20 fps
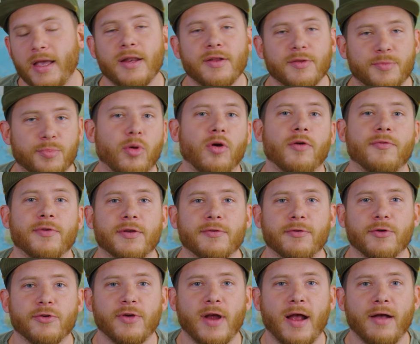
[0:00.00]
It is perfect
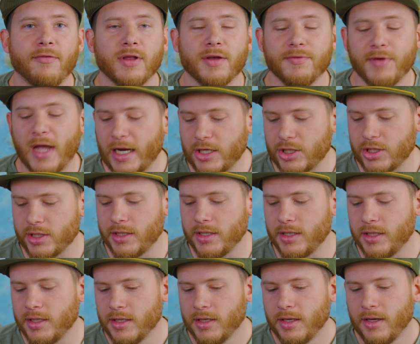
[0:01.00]
for traveling. I've
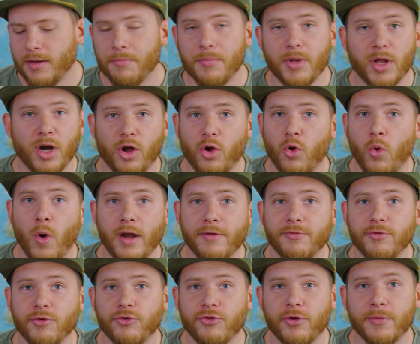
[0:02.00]
actually been on quite a
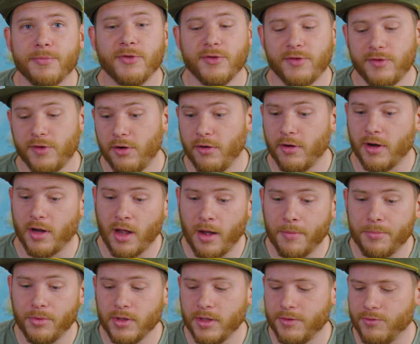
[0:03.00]
few trips this year, a
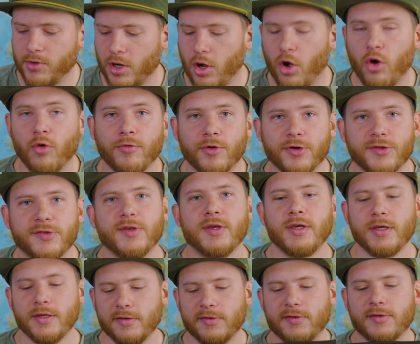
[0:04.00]
couple even
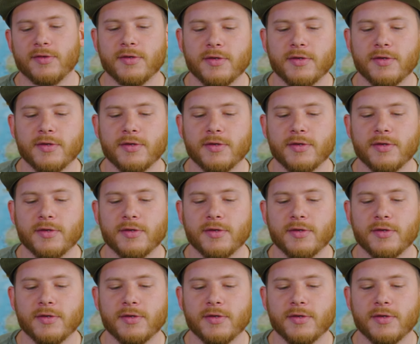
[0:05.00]
overseas.